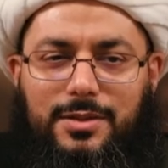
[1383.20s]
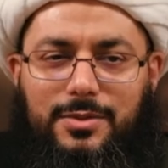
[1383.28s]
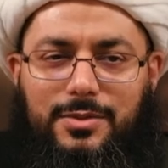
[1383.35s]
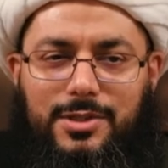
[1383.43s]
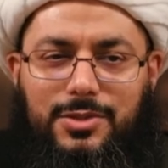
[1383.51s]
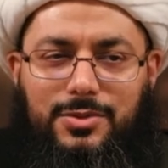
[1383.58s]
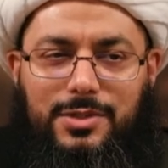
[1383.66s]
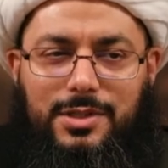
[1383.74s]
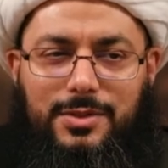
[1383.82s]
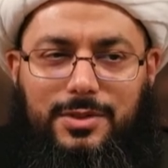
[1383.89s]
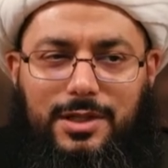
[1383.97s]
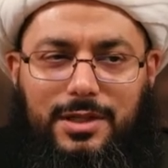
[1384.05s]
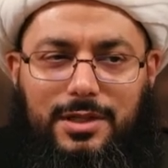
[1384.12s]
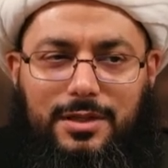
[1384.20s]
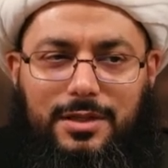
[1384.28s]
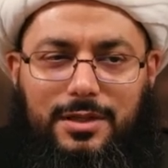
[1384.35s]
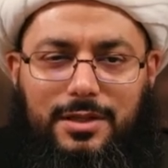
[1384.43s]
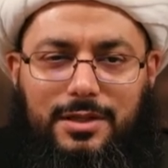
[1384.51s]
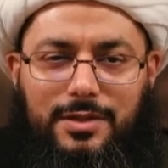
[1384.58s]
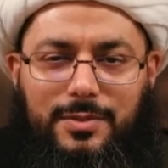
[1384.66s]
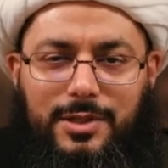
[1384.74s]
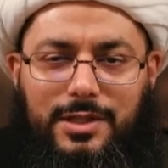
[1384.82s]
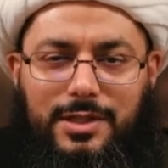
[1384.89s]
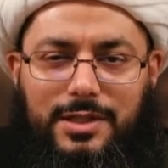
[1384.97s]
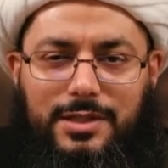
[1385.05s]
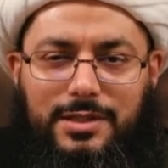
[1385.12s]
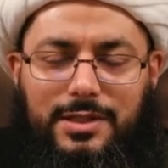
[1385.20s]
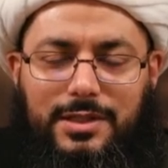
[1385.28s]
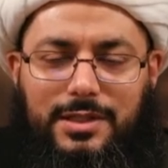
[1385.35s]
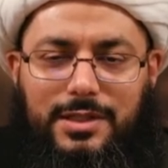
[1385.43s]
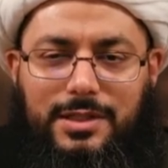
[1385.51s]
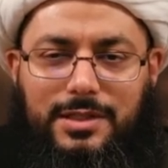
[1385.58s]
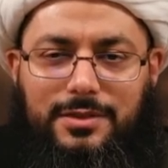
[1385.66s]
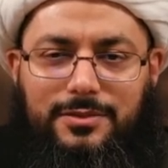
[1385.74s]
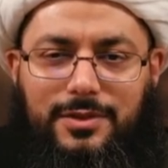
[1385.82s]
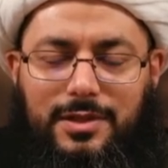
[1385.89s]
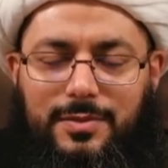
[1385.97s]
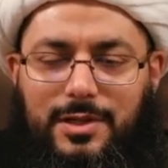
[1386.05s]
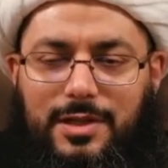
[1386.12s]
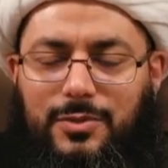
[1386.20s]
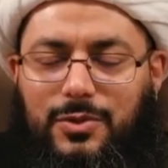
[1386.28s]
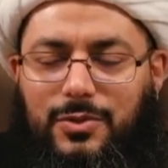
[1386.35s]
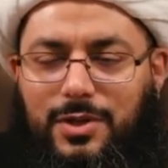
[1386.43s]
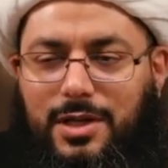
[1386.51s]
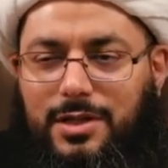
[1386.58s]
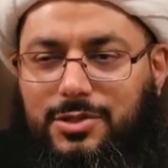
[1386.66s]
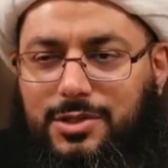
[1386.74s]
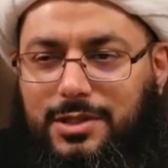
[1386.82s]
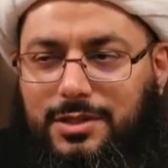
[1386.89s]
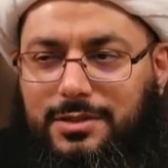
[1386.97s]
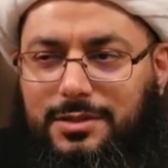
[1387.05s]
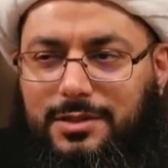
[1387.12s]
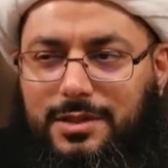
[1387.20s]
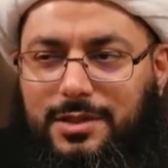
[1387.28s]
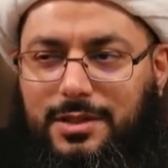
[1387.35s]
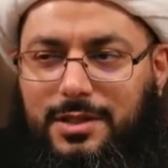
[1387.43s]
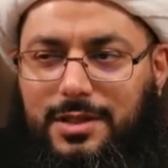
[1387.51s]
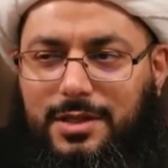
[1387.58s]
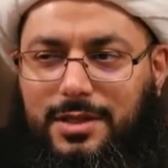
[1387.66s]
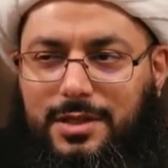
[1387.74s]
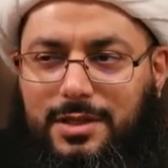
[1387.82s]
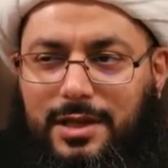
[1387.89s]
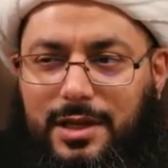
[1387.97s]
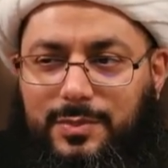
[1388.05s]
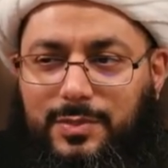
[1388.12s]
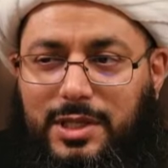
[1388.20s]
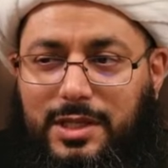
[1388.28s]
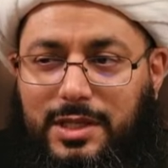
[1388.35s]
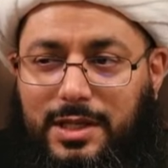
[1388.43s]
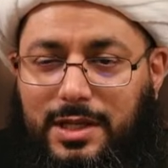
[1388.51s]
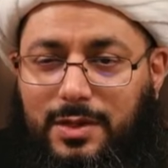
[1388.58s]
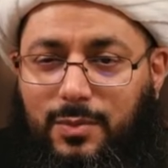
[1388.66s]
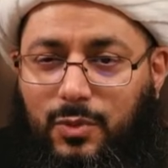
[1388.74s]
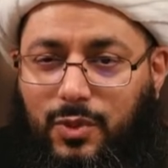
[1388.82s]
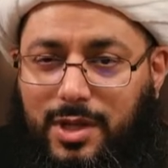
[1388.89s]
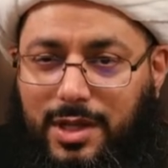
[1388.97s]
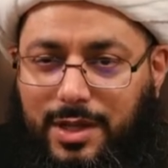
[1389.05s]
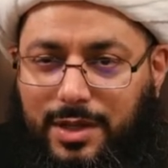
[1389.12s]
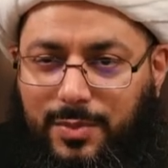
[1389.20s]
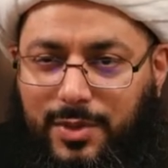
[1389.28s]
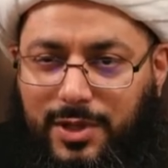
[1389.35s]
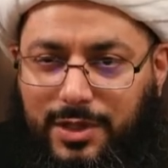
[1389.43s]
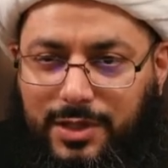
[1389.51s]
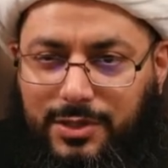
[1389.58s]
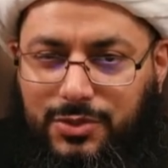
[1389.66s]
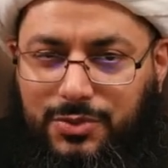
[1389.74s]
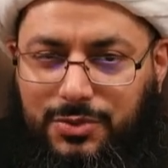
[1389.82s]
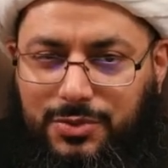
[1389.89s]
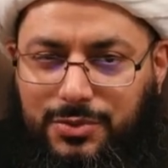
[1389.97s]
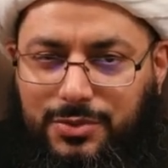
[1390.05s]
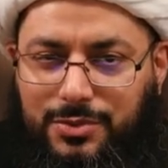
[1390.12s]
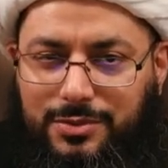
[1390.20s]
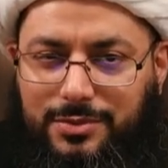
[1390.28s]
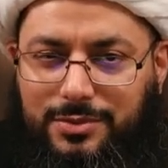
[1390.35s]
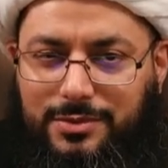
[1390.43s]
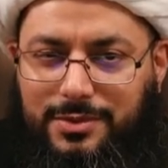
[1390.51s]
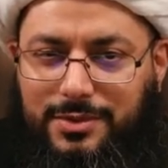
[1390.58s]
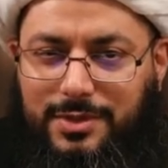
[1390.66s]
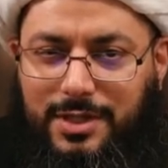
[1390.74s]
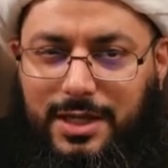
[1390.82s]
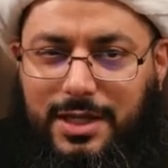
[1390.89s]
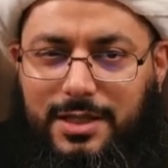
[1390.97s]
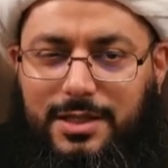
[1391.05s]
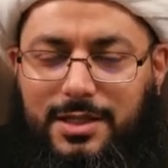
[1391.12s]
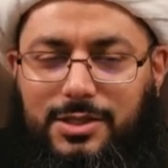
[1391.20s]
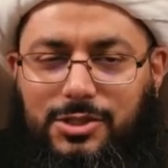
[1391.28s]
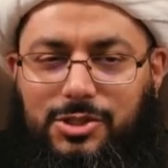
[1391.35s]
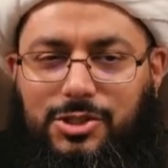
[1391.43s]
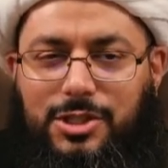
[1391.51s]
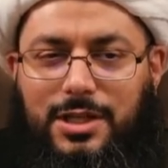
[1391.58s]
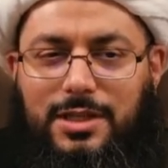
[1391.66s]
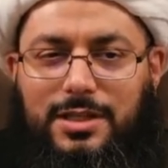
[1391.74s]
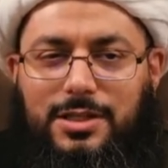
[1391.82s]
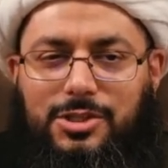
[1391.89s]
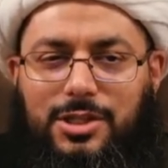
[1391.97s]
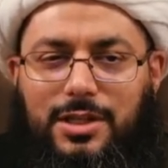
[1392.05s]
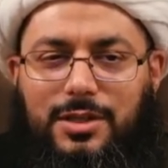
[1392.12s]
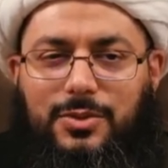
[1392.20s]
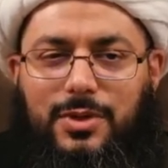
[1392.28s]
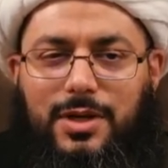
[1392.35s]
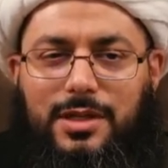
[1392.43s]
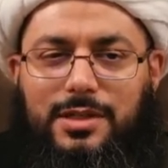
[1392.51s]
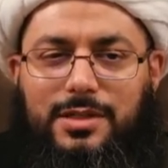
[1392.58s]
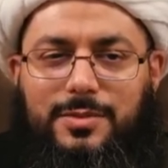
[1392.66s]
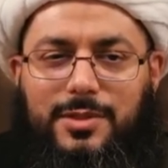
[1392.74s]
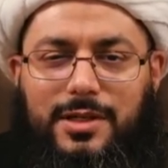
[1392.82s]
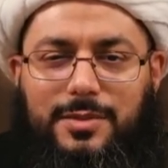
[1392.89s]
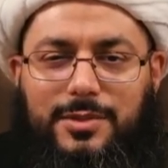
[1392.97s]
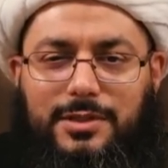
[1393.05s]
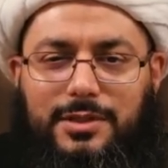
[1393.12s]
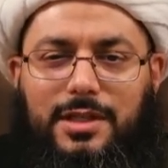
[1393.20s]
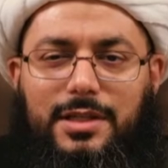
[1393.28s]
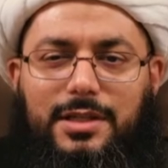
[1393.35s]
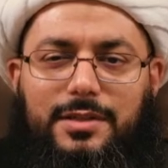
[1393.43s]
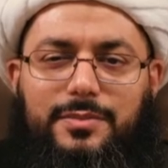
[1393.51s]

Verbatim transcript: uh, based on Sharia law to mean authority when he has all this evidence in front of him, uh, like uh, Mu'jam al-Arab and other and other sources.